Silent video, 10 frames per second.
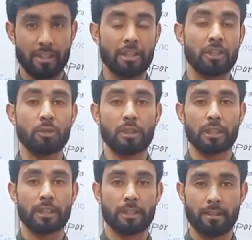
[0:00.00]
You
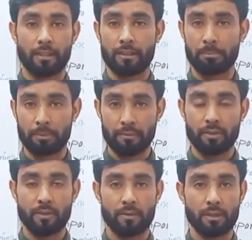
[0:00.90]
learned in the
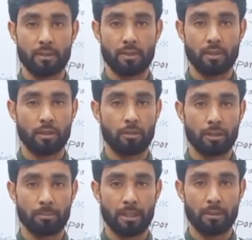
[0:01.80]
previous videos all
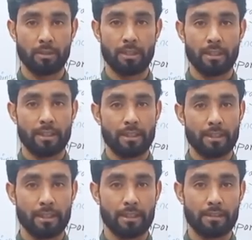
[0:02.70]
about
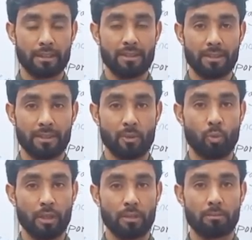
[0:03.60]
tenses
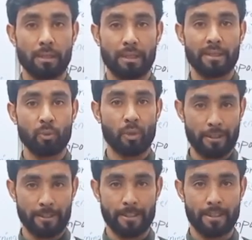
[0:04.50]
one by
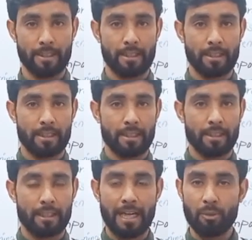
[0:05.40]
one.
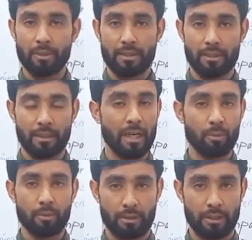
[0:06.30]

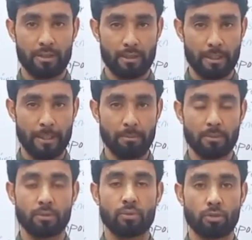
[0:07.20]
Now it's
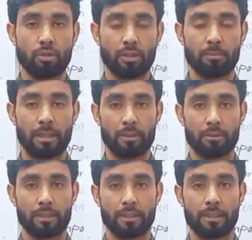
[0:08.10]
time to talk
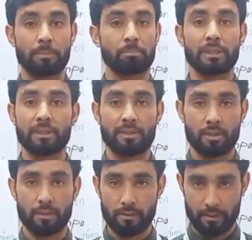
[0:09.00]
about comparison
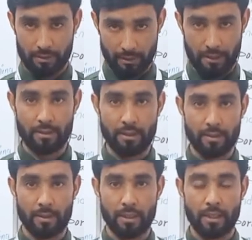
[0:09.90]
of
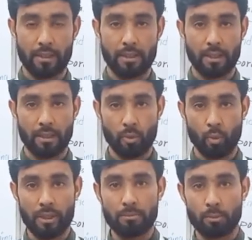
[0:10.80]
tenses. It's
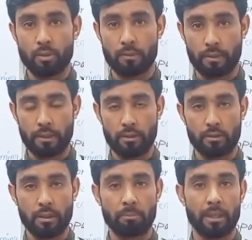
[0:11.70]
one more
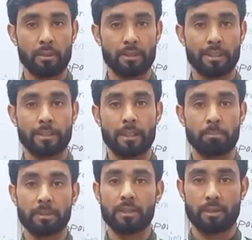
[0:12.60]
video about
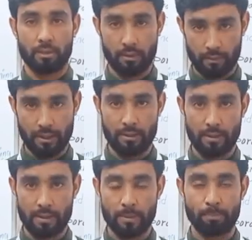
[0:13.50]
comparison of
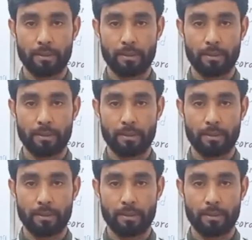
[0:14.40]
tenses.